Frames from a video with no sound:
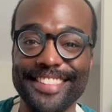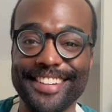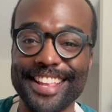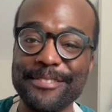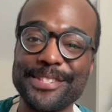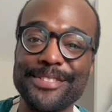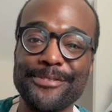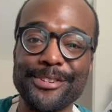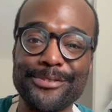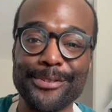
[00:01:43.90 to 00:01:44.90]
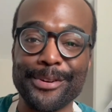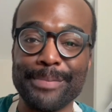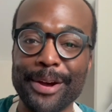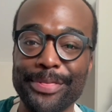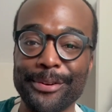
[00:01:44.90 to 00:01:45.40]
The galette was in the fridge for
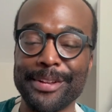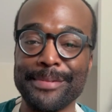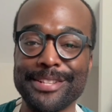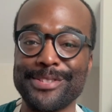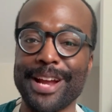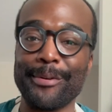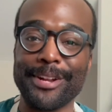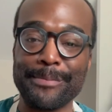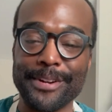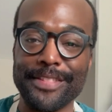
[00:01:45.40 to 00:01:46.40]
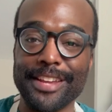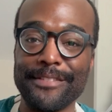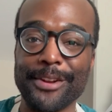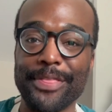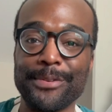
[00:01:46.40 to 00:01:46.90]
about 30 minutes, so now we're going to put it in the
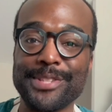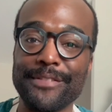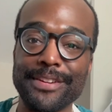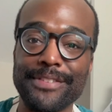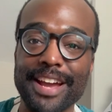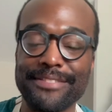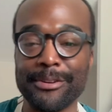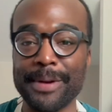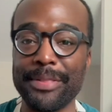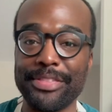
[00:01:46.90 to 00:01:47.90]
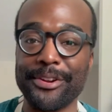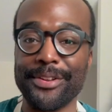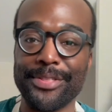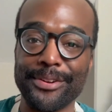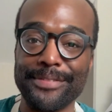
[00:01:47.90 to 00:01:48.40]
oven at 375 for about 30
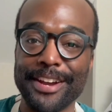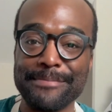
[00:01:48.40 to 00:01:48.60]
to 35